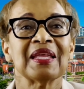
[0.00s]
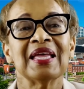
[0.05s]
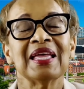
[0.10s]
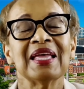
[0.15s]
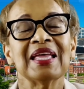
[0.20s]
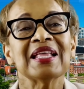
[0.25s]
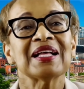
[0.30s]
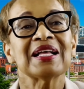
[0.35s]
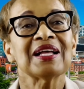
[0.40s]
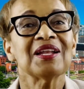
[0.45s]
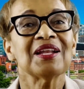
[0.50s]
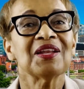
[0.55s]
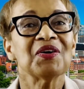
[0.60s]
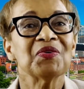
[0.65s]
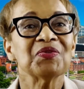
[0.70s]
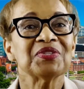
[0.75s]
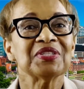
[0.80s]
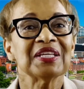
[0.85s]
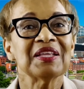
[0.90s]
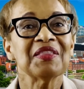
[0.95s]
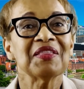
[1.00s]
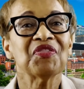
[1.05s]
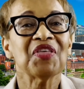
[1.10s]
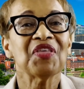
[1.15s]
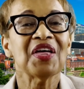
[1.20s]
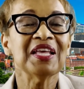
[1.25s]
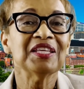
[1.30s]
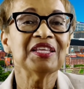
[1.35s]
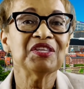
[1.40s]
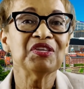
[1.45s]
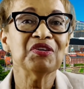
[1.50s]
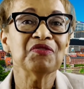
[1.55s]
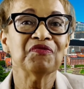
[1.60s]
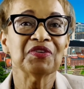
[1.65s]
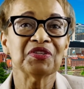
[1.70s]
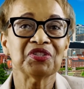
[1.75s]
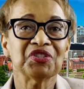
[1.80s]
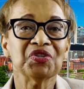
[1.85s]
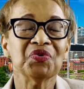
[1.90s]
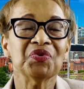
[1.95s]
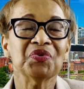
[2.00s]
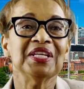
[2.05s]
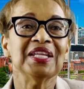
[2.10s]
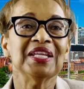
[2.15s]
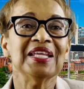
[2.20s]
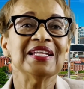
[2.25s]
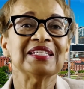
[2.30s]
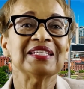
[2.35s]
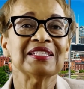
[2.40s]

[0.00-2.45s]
In closing, thank you for tuning in